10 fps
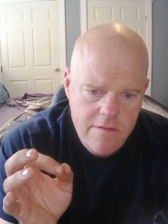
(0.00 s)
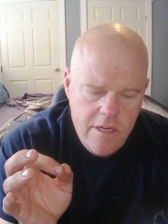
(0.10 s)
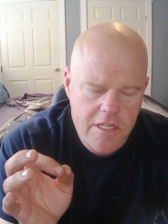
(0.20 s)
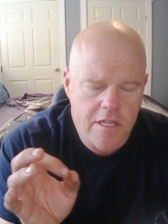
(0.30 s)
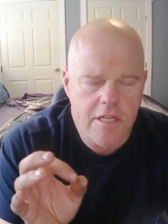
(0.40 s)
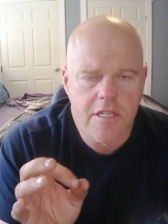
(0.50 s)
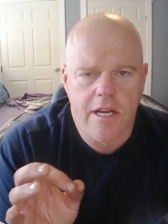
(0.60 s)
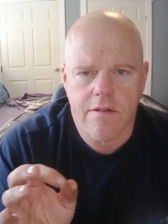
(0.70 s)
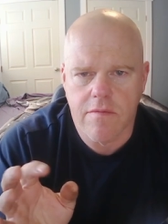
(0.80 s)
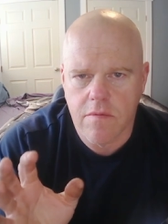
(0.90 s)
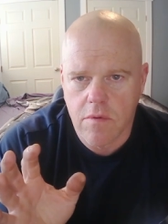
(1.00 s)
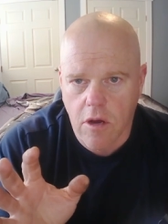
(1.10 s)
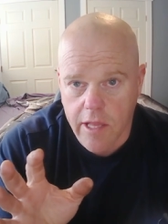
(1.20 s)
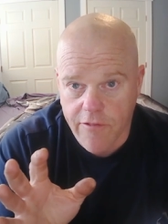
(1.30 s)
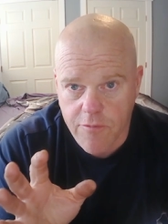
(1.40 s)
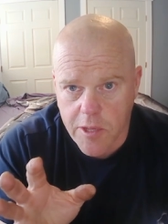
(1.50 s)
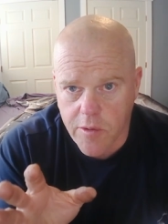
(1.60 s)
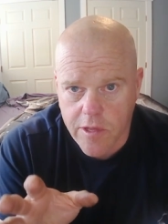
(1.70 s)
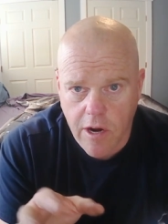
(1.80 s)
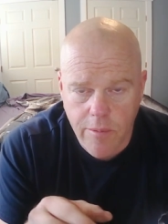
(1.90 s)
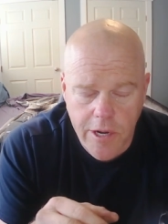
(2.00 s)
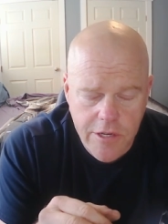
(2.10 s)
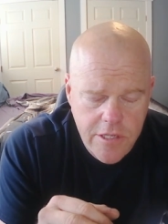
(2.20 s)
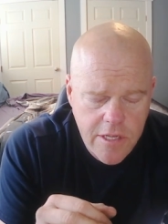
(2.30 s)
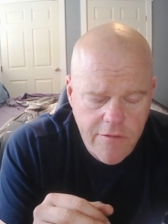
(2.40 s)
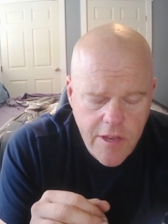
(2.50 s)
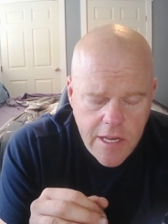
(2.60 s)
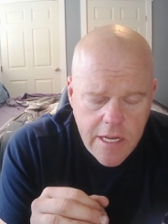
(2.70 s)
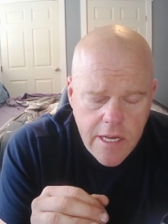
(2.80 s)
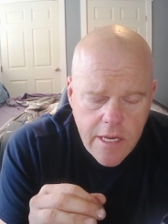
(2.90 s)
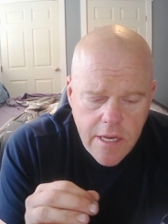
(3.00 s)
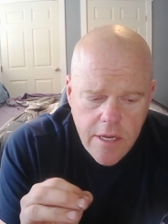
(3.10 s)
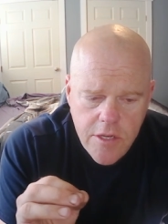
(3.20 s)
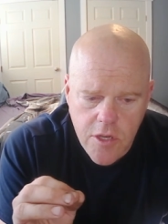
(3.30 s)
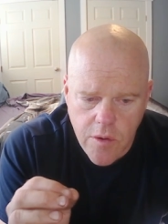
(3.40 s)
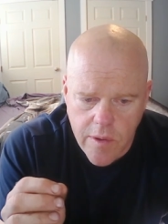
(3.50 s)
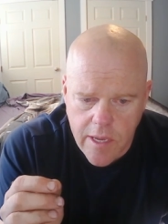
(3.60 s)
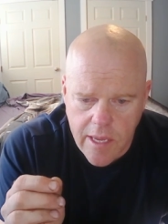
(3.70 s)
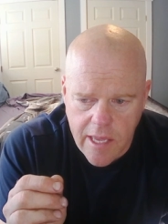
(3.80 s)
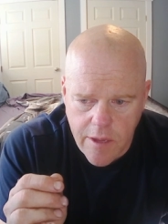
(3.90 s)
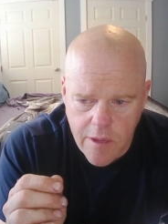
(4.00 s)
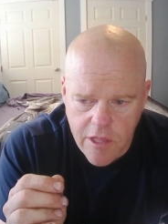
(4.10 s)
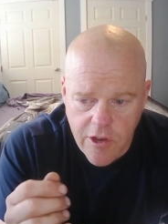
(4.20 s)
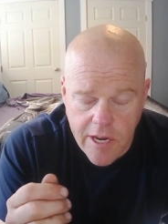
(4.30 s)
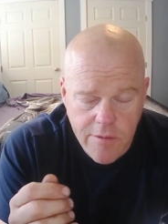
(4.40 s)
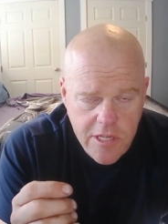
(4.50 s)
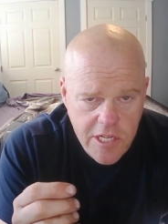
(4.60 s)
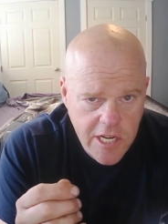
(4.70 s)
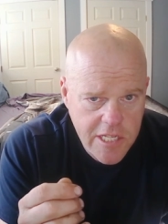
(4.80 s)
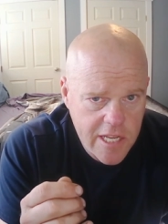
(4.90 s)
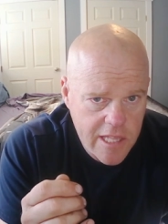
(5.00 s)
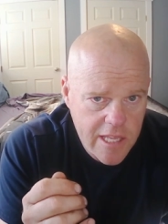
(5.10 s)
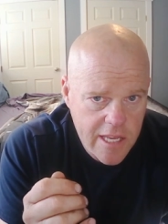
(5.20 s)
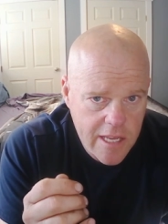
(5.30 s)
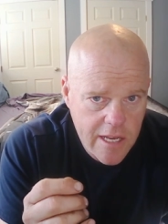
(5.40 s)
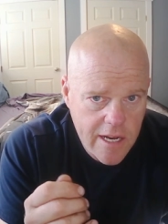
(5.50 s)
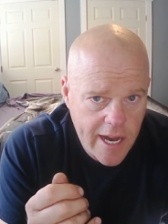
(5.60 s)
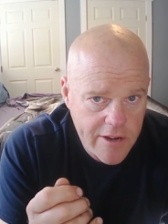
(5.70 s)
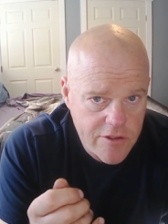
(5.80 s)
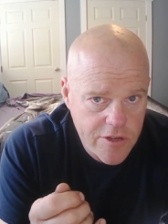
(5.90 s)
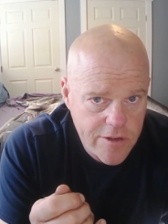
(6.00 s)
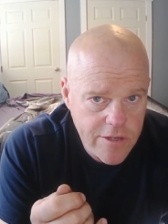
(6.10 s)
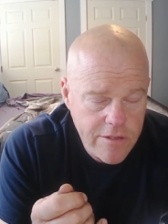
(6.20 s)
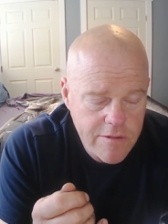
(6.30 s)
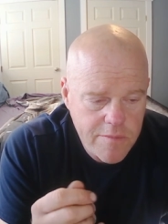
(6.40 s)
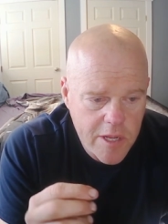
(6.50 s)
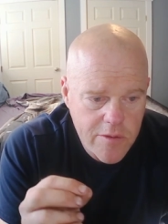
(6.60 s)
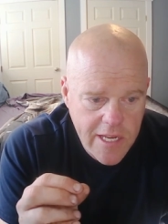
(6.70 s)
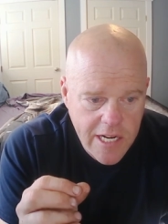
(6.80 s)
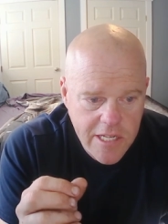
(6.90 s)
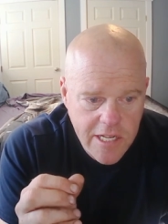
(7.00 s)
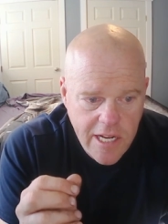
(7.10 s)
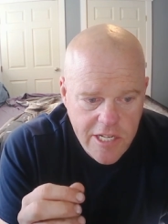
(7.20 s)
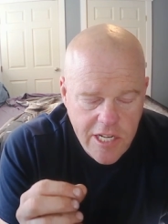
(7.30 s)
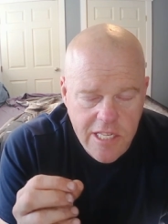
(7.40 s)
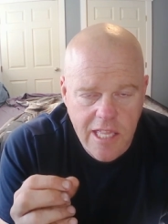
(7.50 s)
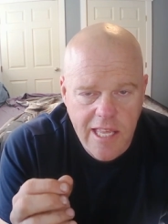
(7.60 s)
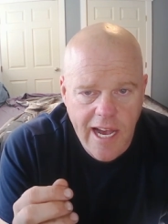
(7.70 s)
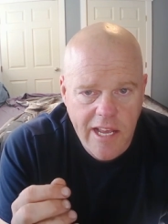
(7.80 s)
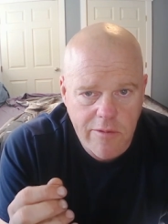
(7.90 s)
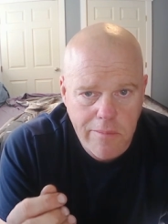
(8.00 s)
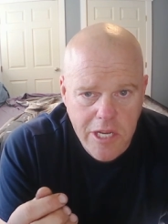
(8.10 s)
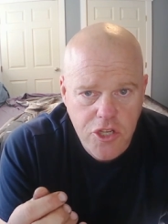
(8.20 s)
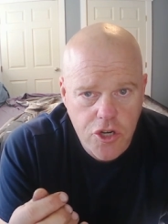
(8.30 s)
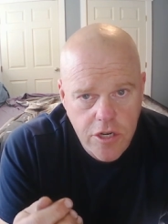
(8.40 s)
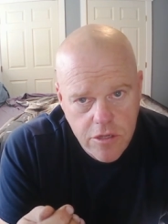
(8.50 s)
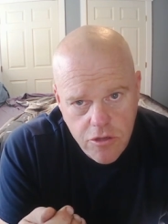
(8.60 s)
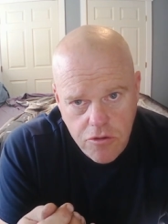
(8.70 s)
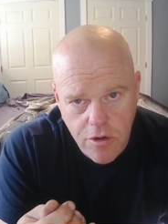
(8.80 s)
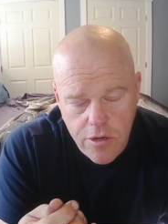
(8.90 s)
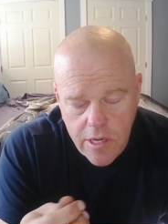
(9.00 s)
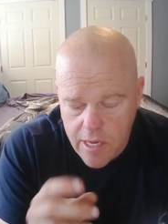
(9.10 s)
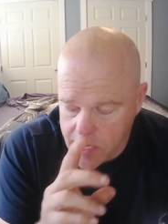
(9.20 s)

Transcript: He's not all that familiar with carburetors and stuff yet, so he thought he was adjusting the idle screw, but he was actually adjusting the idle mixture screw.